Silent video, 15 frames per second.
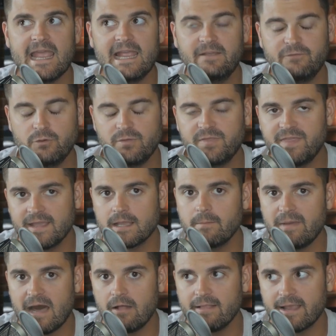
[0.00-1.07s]
If you think
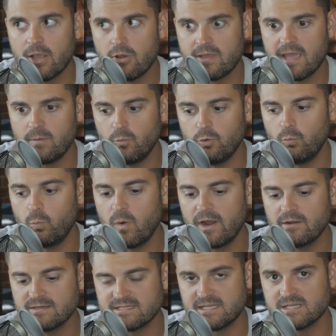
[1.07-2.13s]
about like, okay, well,
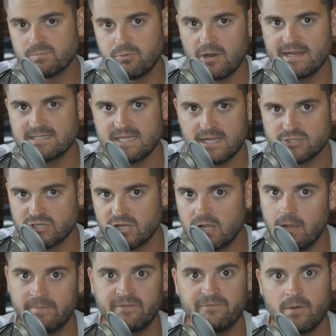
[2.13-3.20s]
where is this price action
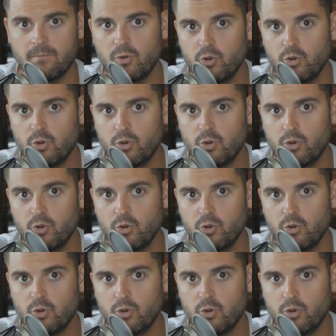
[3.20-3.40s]
coming from?